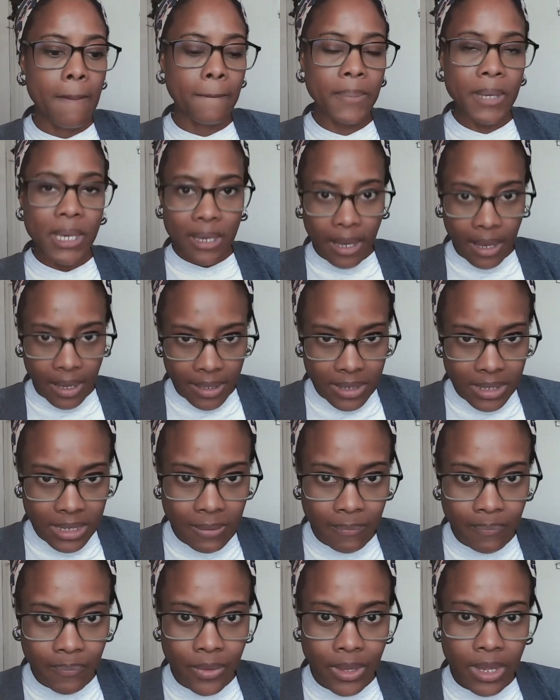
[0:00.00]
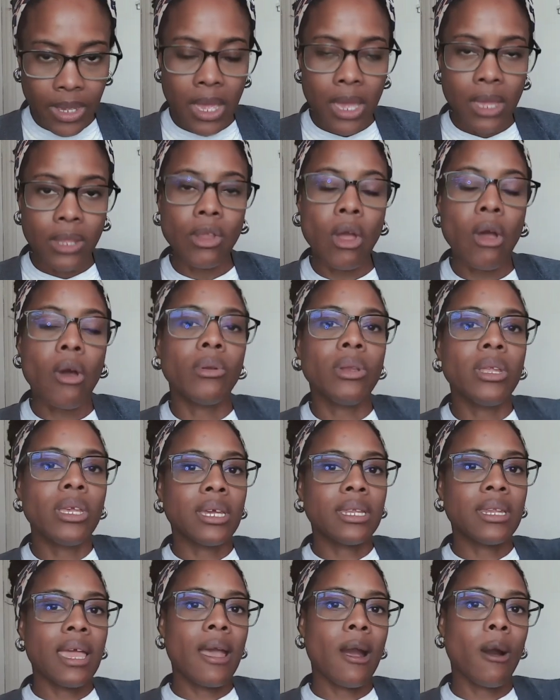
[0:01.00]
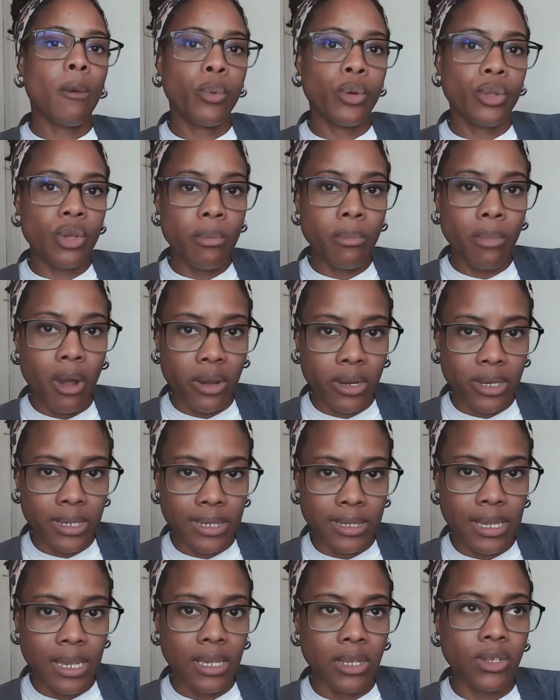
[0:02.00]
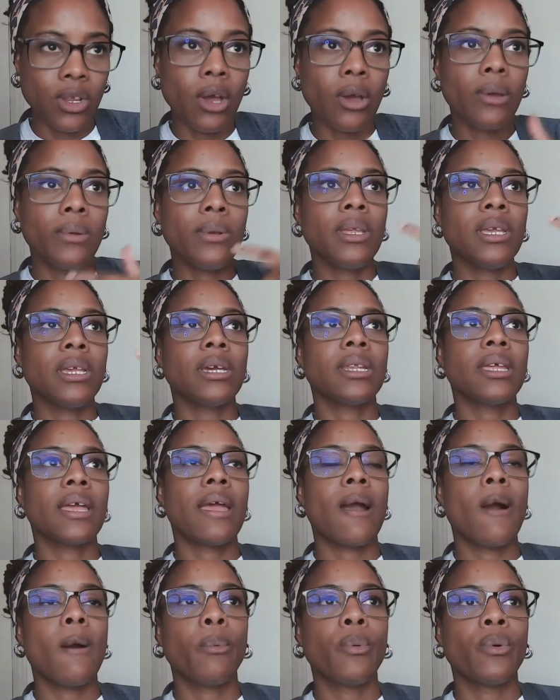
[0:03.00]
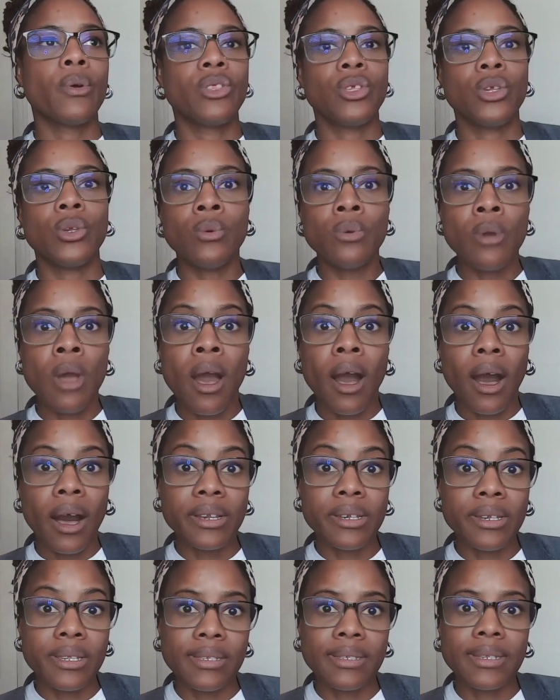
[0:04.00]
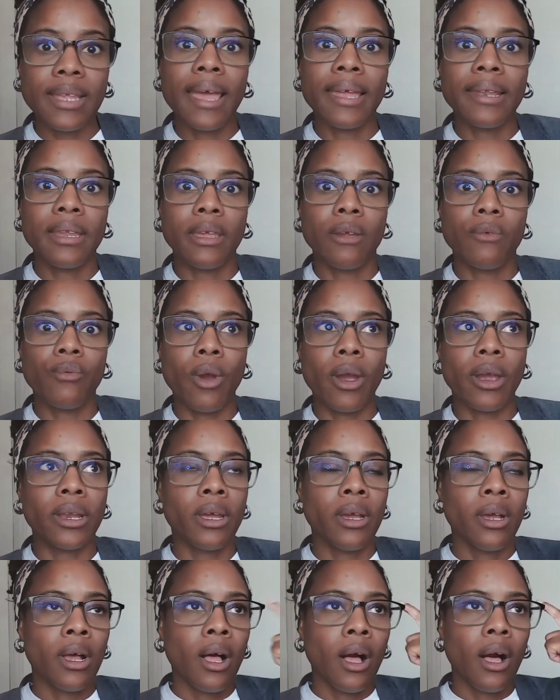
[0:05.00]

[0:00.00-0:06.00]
because not only can it help with your marketing, not only can it help with you understanding, right,